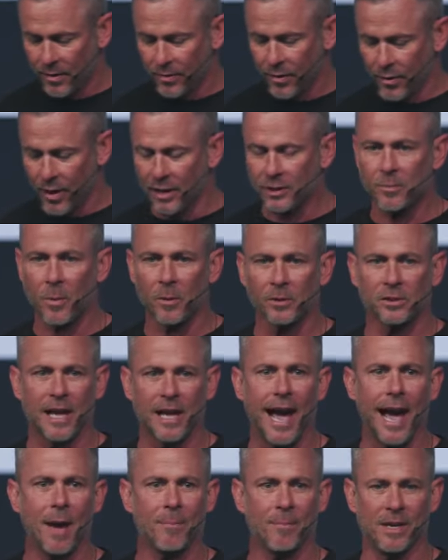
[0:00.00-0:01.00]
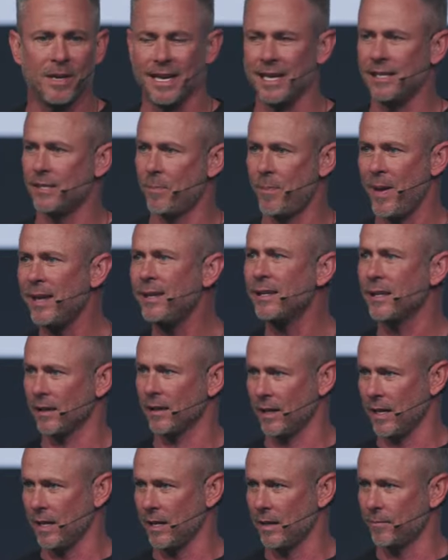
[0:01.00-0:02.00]
they're not supposed to happen
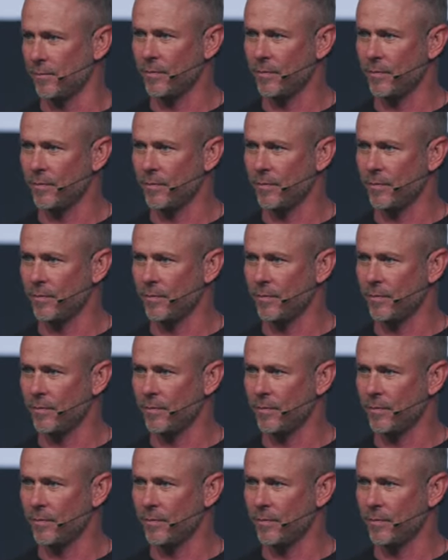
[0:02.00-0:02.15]
independently.